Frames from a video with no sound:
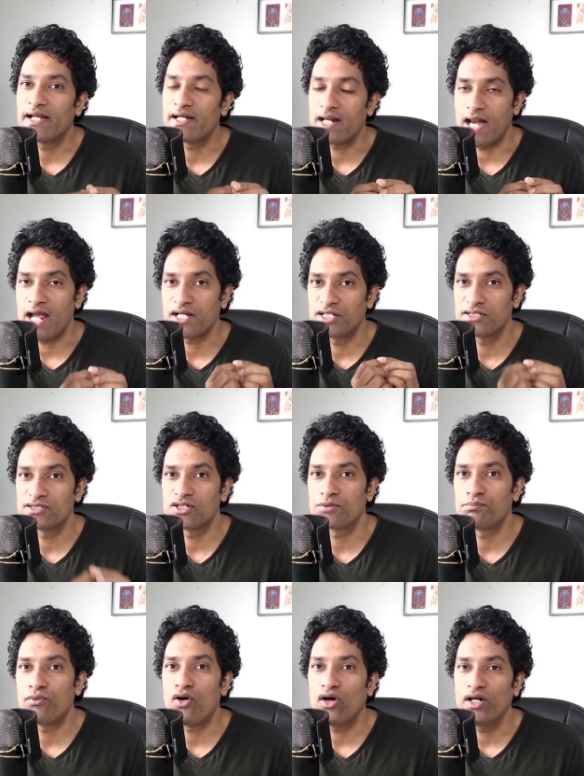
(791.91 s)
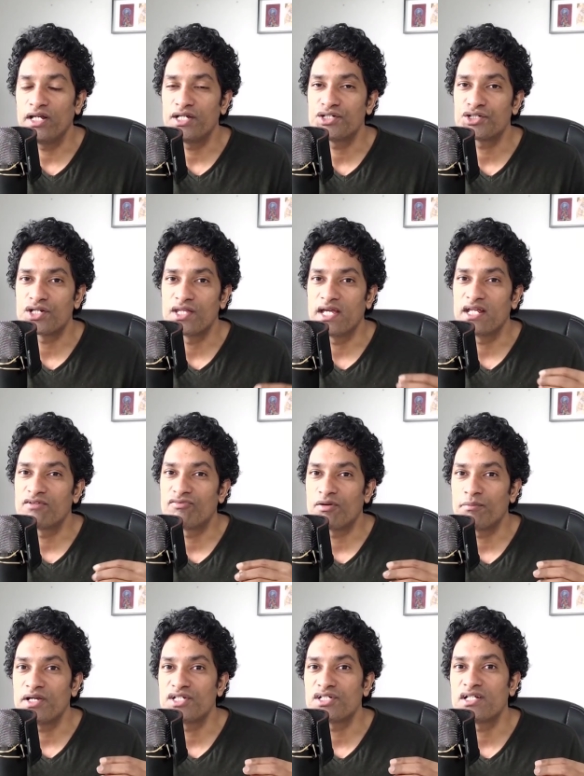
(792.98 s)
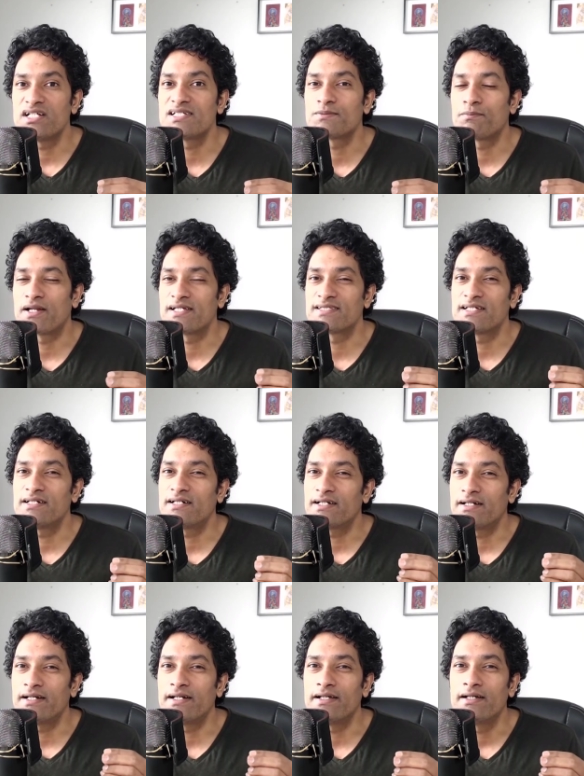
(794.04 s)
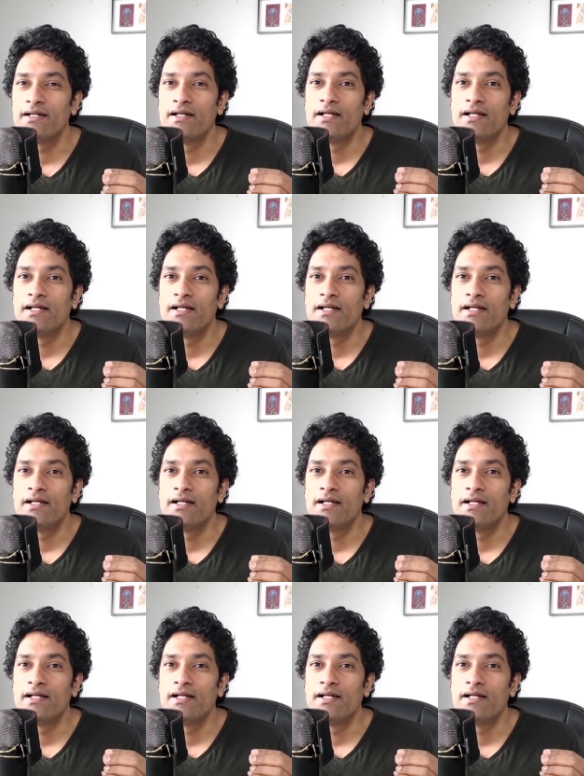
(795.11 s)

interactions are polished the information is presented